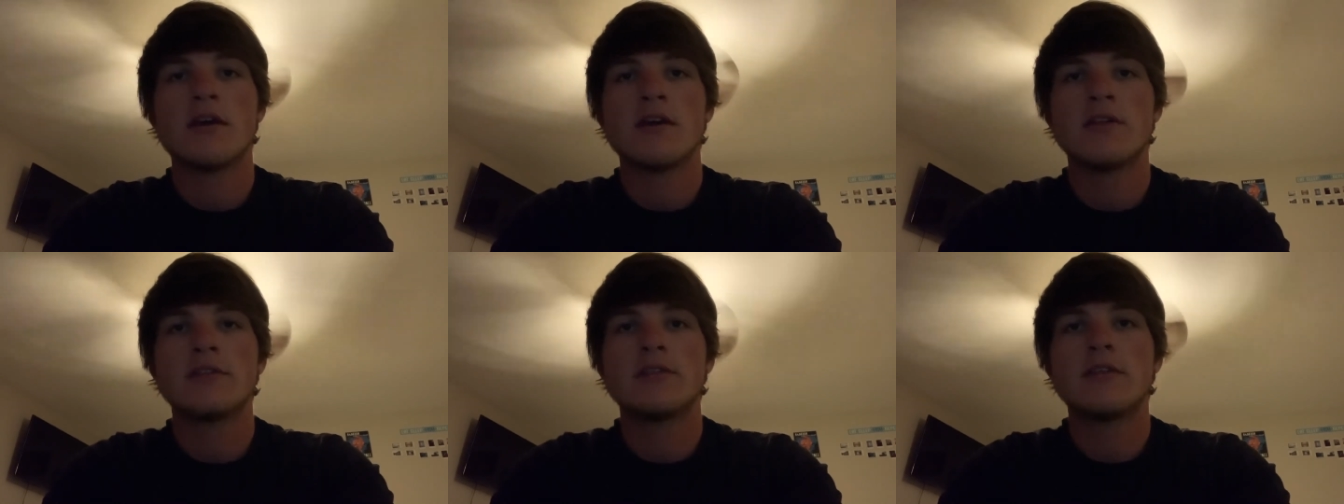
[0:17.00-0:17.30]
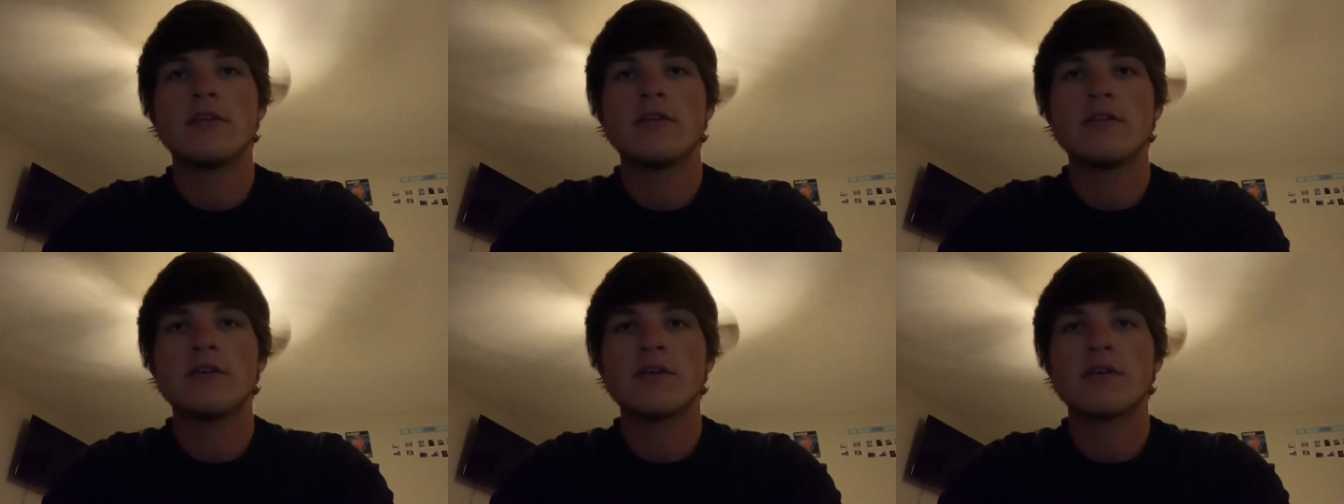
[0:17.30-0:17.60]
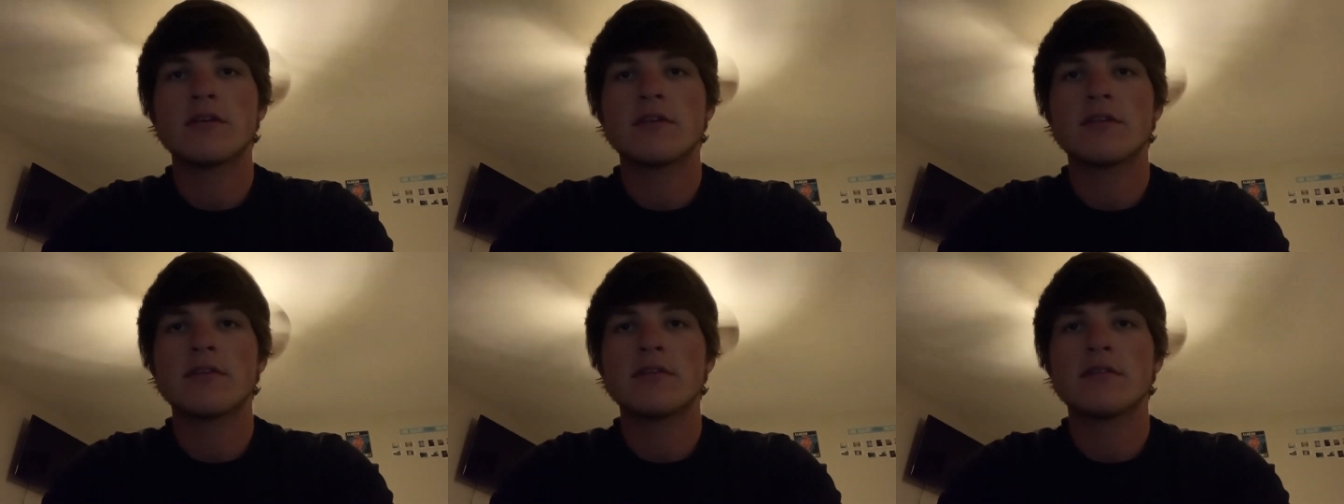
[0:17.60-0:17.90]
Theater
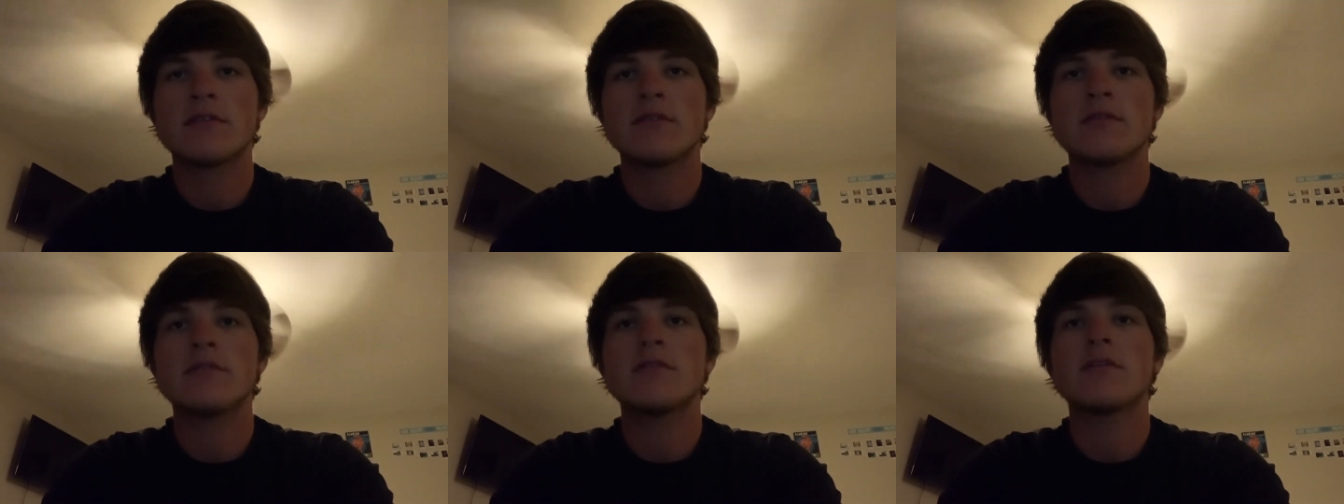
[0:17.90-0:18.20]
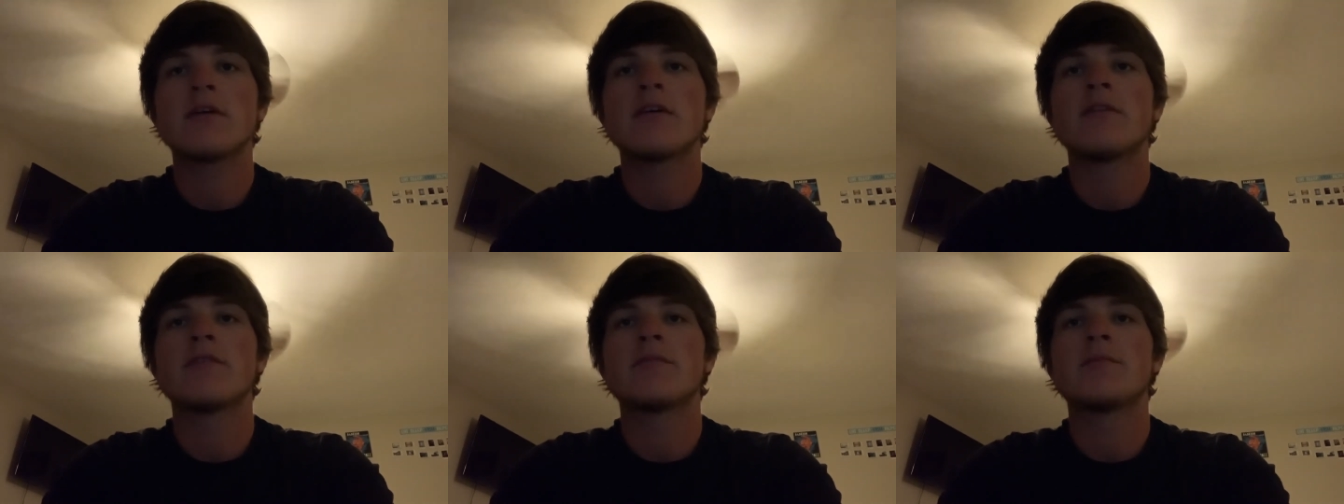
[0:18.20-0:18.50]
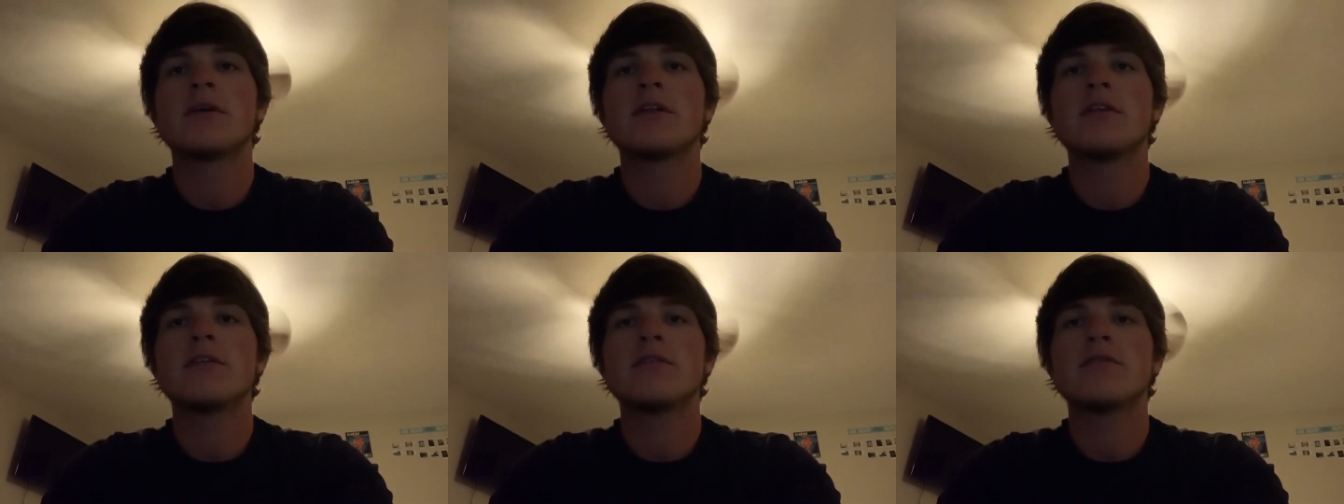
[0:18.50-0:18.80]
can consist of
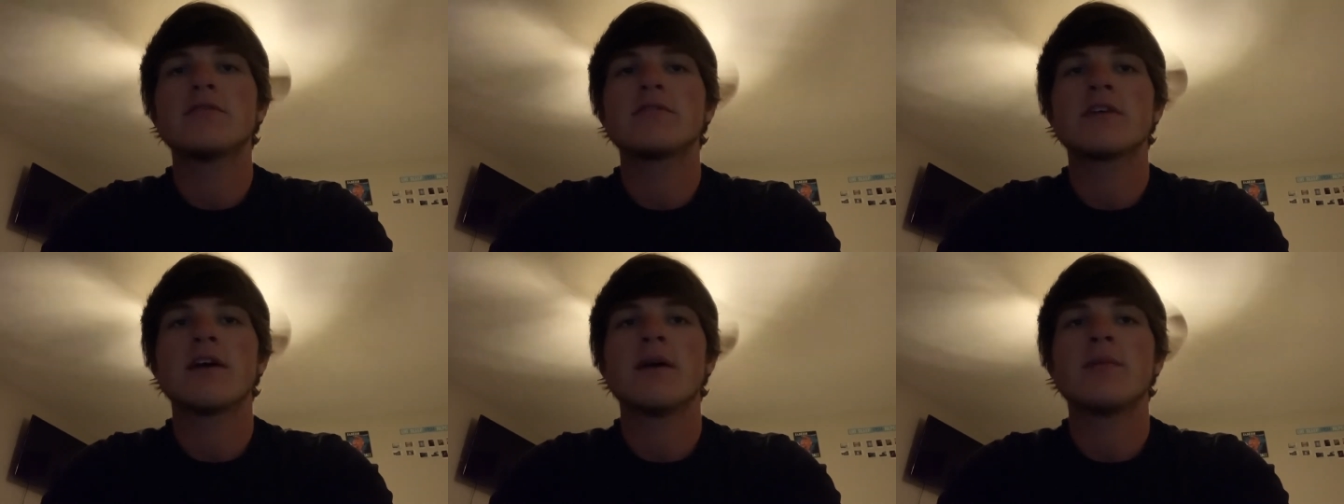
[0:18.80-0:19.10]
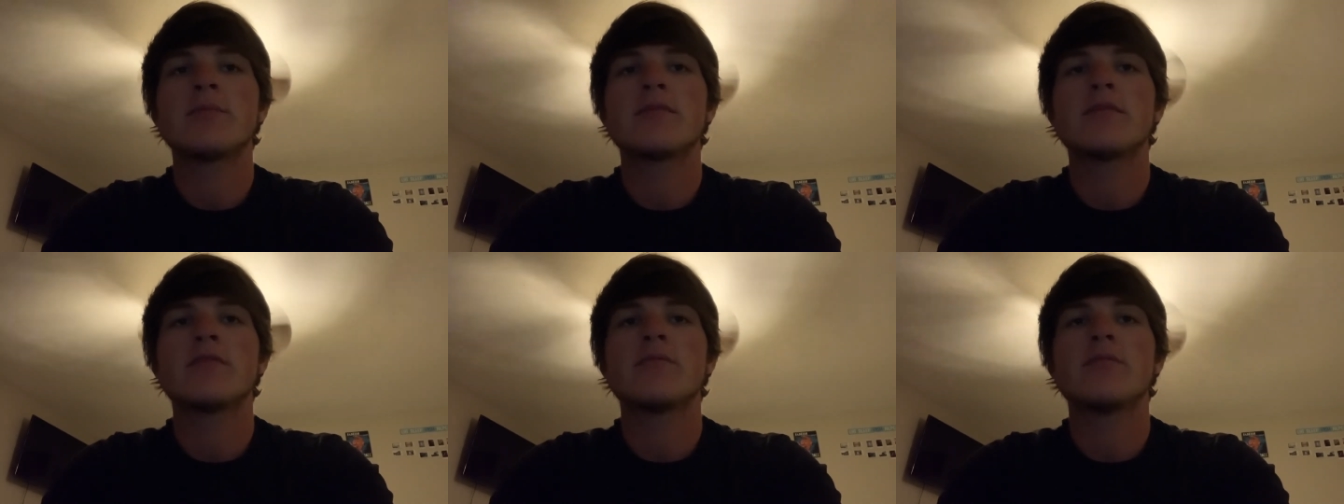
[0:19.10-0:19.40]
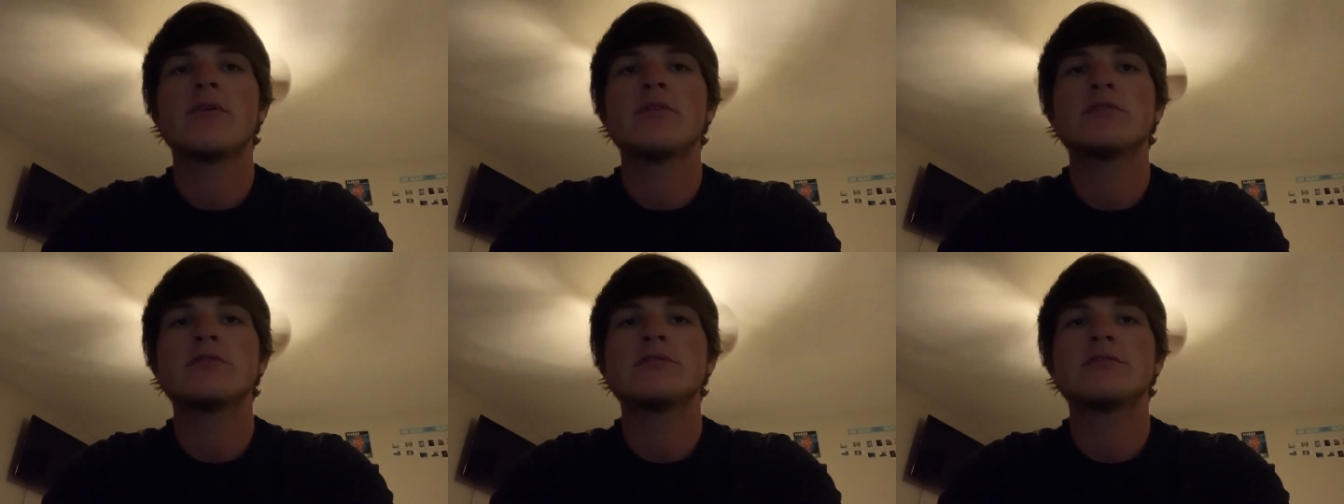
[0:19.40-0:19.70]
many different types of
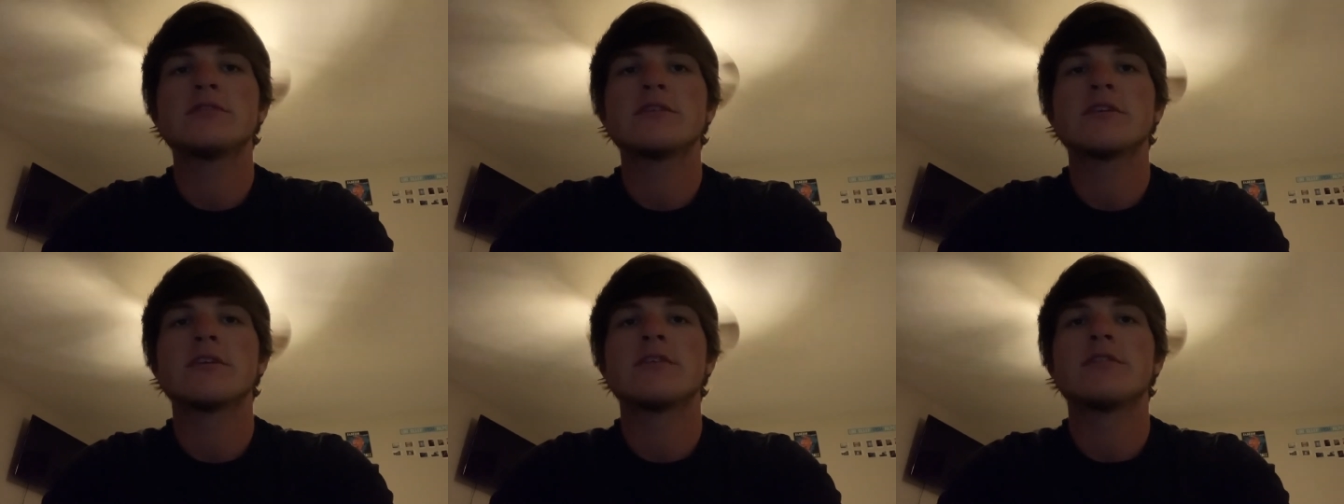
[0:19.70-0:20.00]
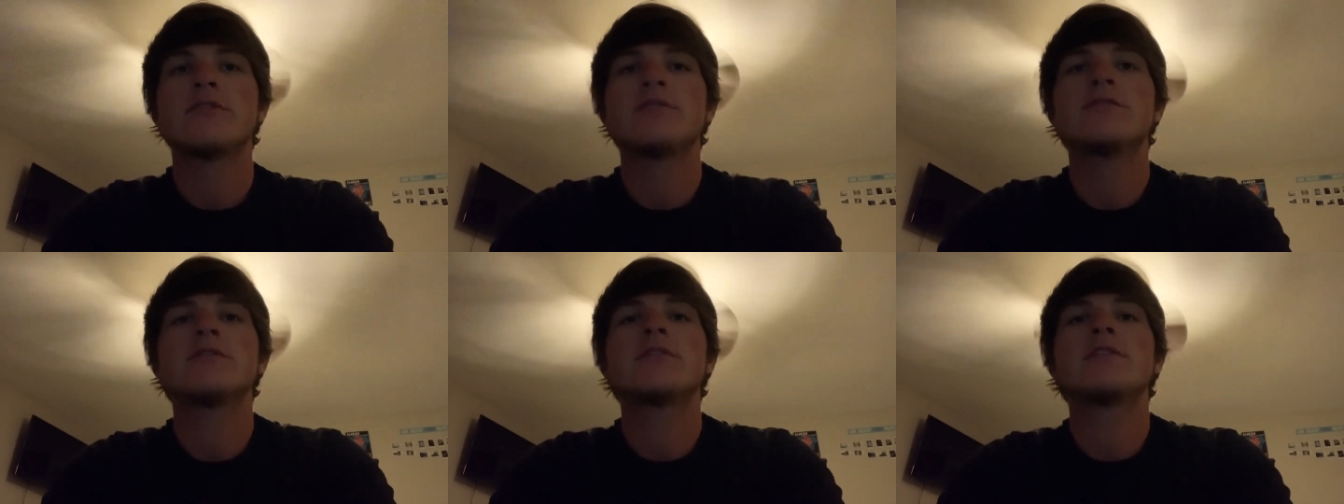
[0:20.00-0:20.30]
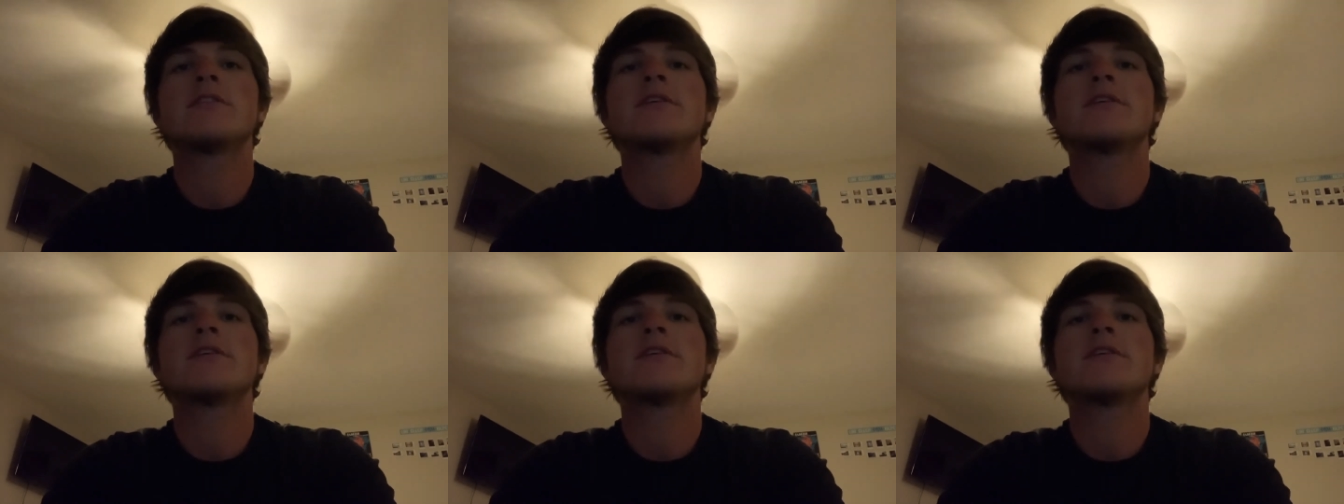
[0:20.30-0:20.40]
emotions and usually